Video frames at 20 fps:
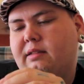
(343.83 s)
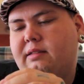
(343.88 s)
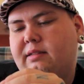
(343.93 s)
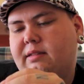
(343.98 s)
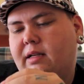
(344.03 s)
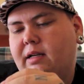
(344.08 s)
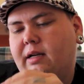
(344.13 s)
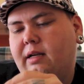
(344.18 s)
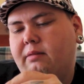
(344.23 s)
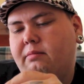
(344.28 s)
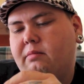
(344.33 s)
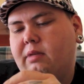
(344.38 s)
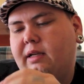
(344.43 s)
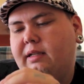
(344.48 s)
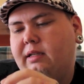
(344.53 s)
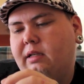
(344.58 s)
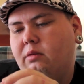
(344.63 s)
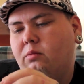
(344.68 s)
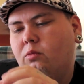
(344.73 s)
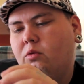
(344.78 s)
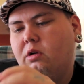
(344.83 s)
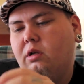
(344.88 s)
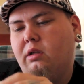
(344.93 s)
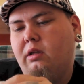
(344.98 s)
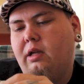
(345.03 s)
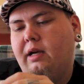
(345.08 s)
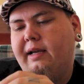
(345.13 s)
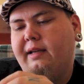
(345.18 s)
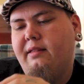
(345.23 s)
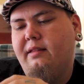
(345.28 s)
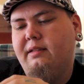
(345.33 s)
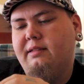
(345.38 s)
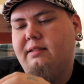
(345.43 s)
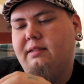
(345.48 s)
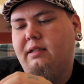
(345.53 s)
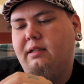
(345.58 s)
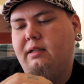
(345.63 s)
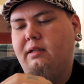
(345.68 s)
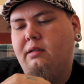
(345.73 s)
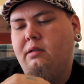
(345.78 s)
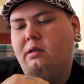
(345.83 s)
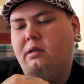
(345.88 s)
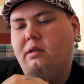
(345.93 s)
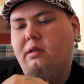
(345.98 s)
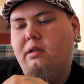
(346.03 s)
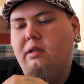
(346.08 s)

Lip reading: said I didn't want to like this thing